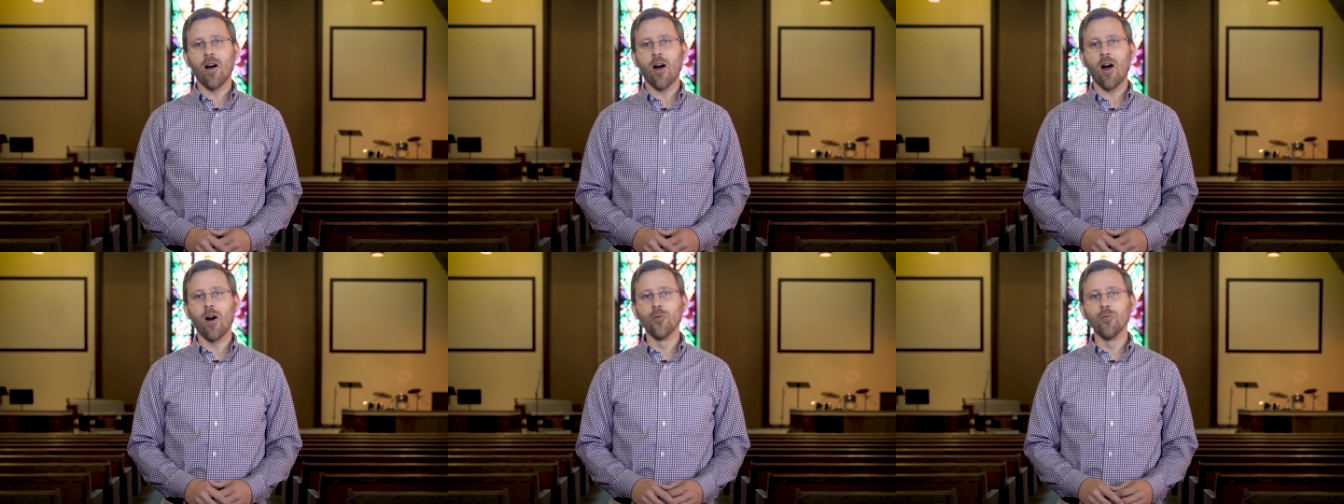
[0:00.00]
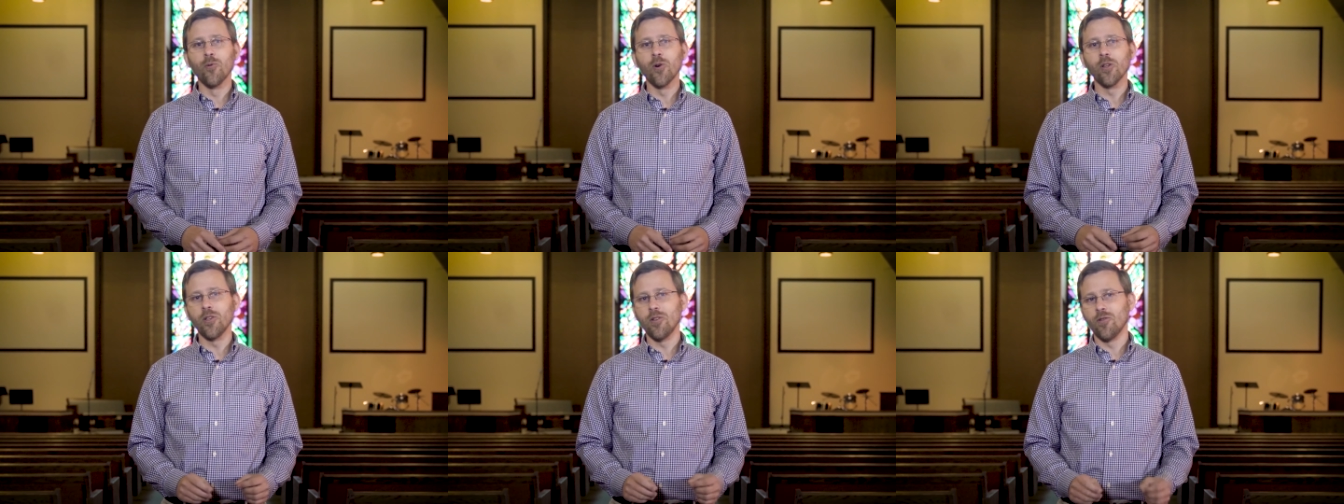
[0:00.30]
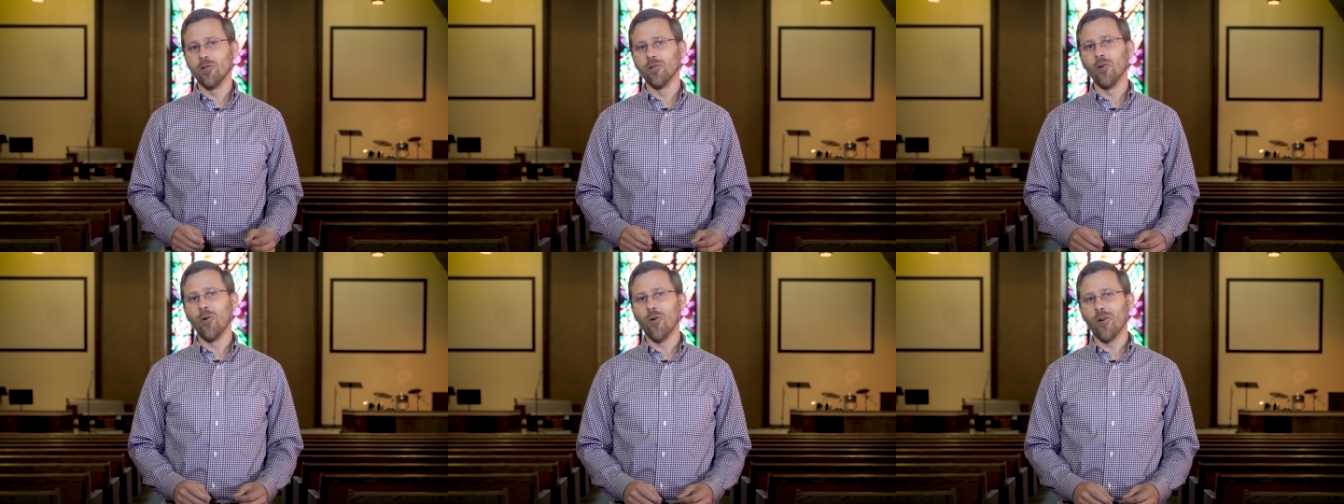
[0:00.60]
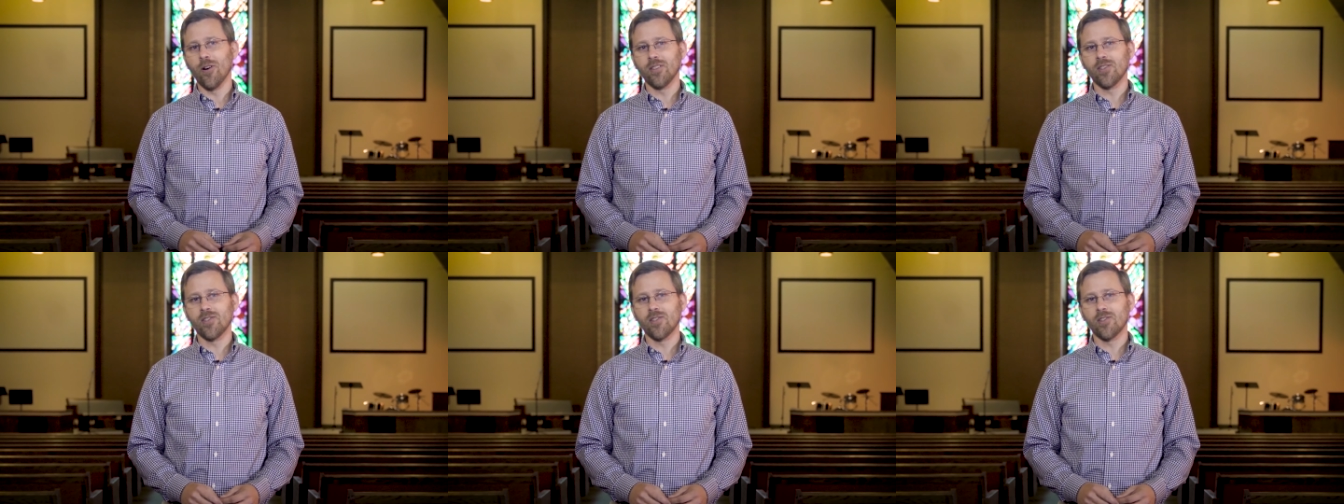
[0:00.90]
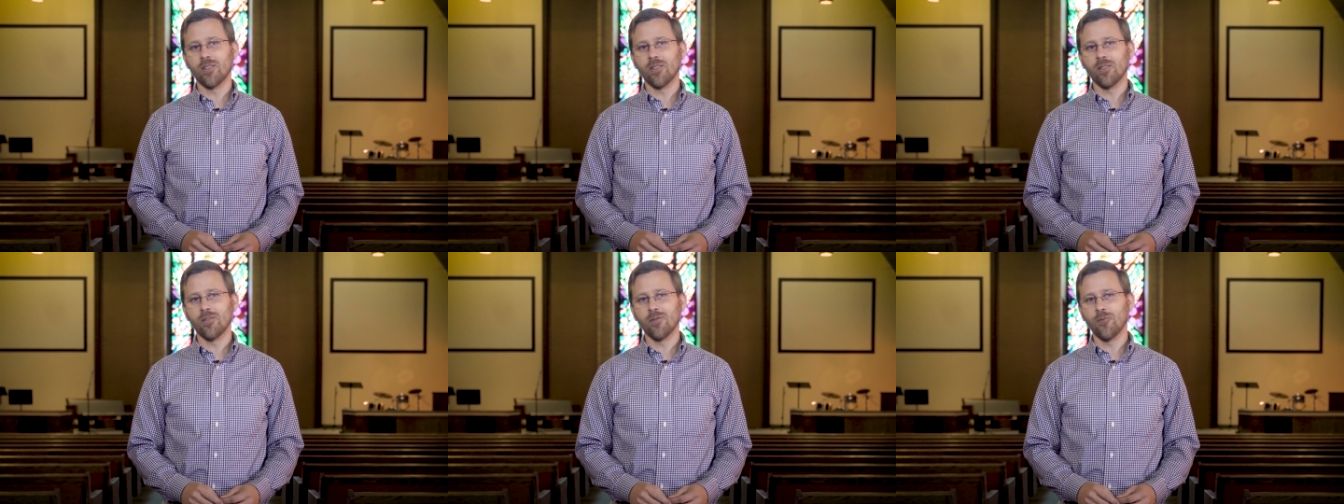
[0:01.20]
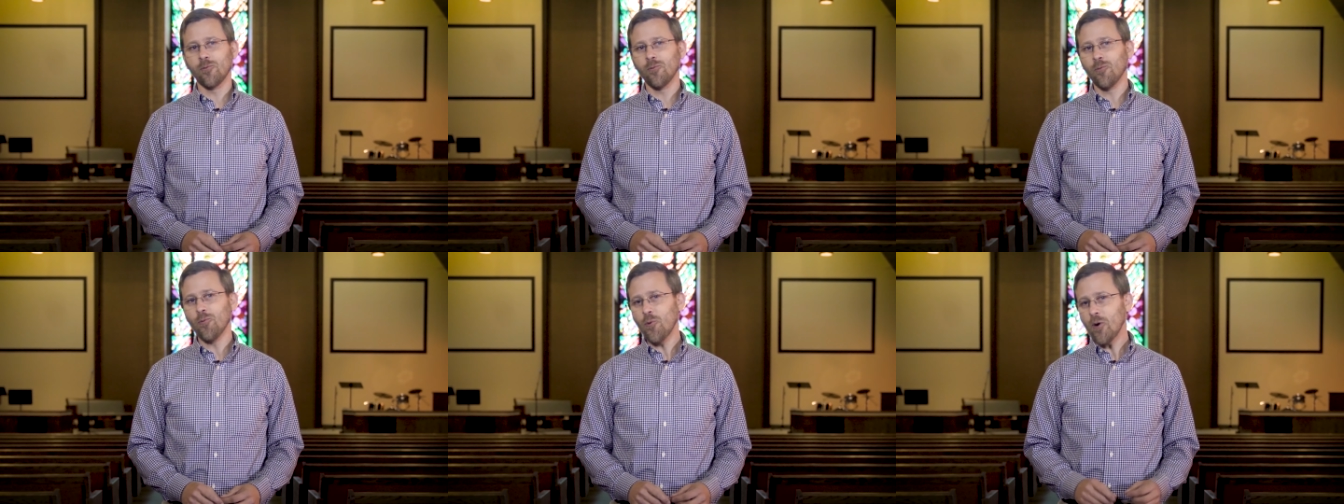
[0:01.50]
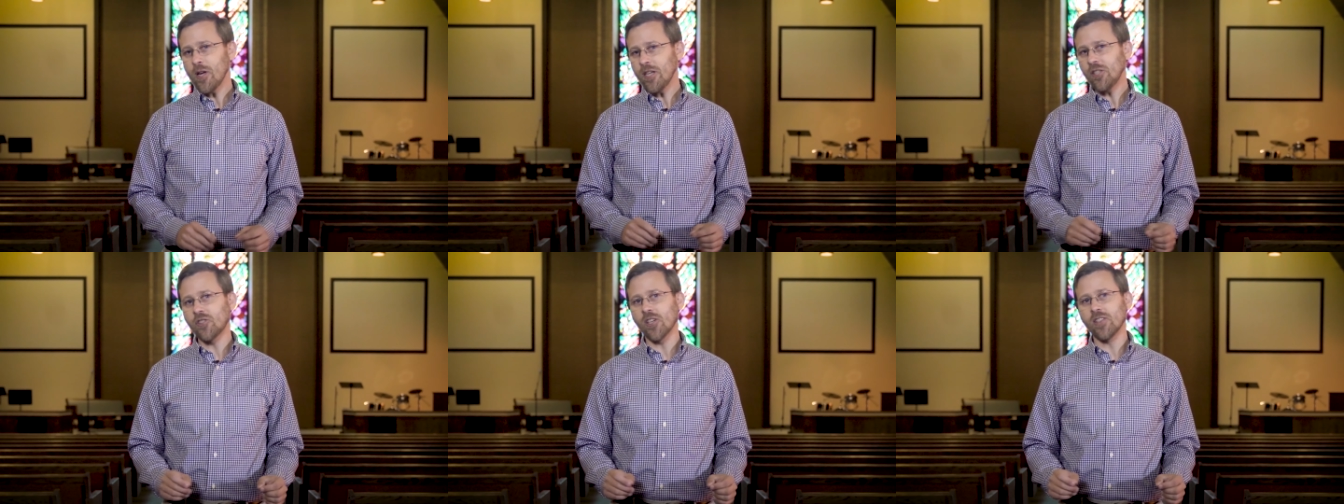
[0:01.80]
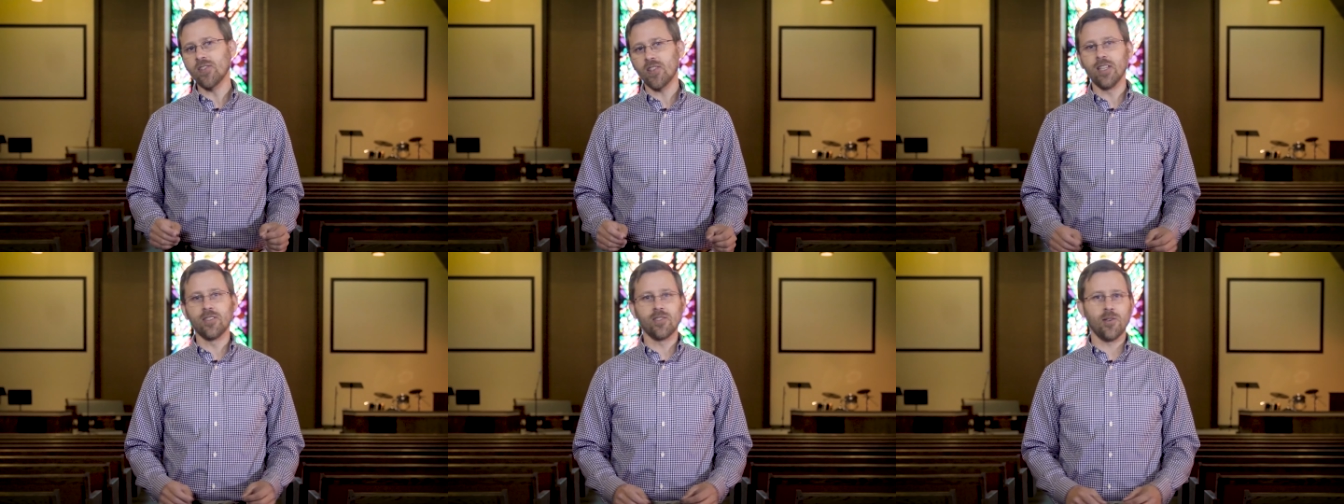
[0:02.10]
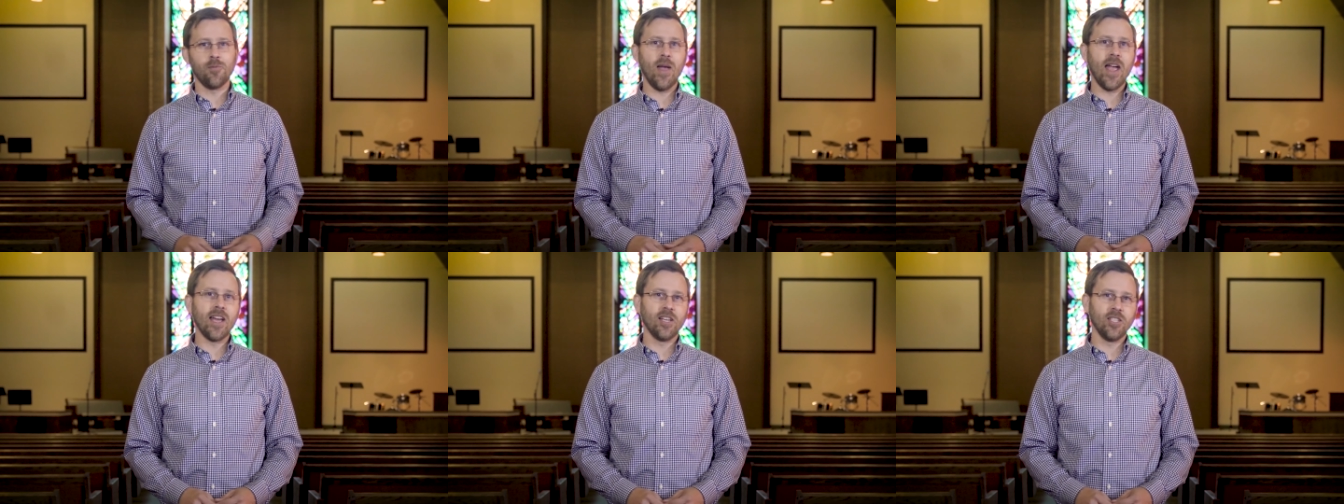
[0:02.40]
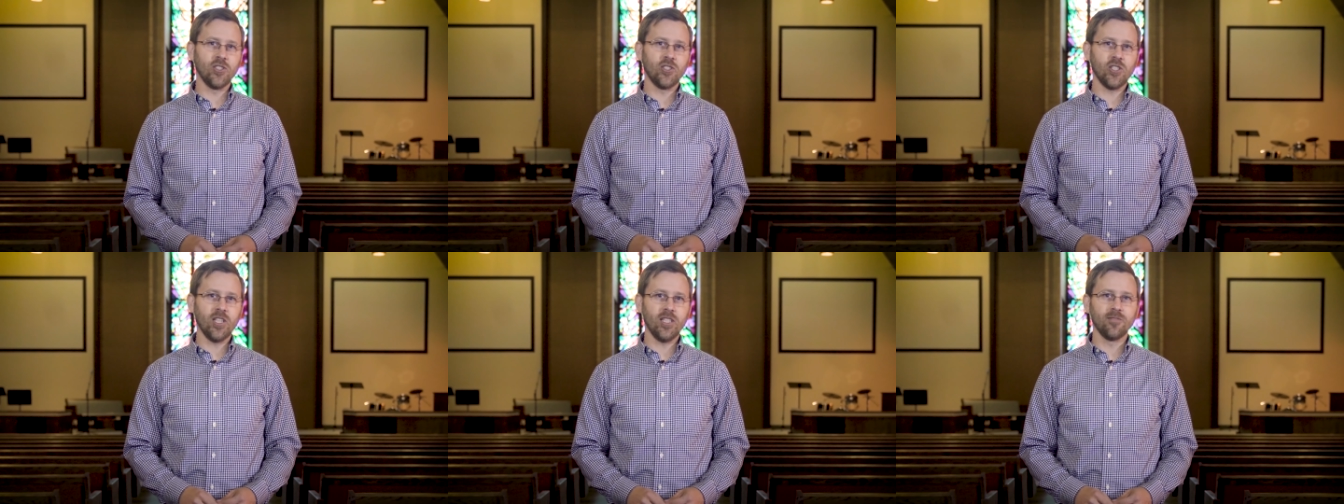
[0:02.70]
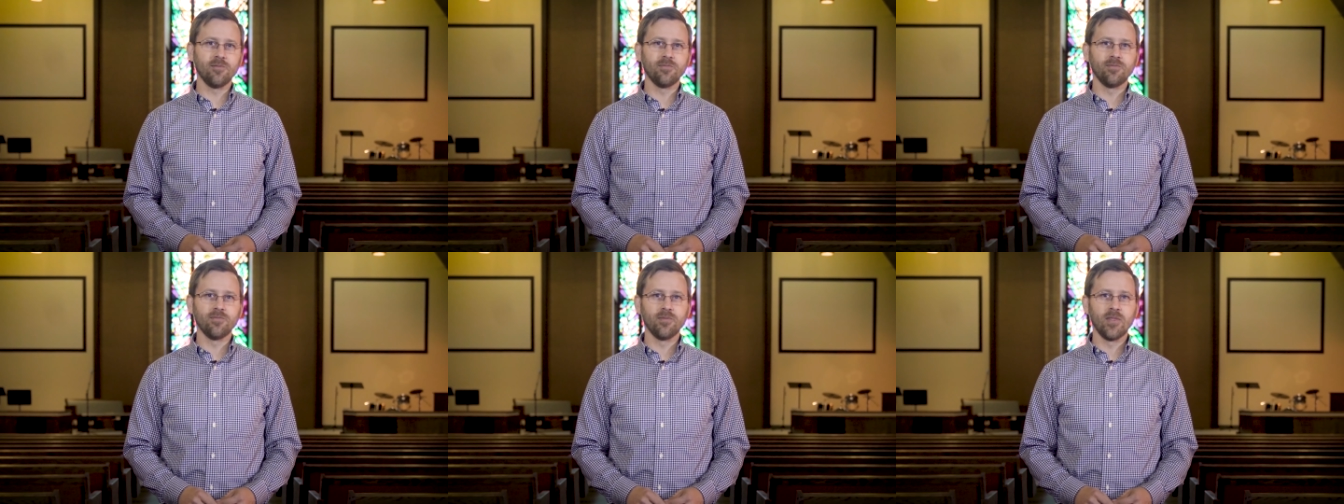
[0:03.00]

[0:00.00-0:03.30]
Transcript: are really the Lord's. We just get to manage it.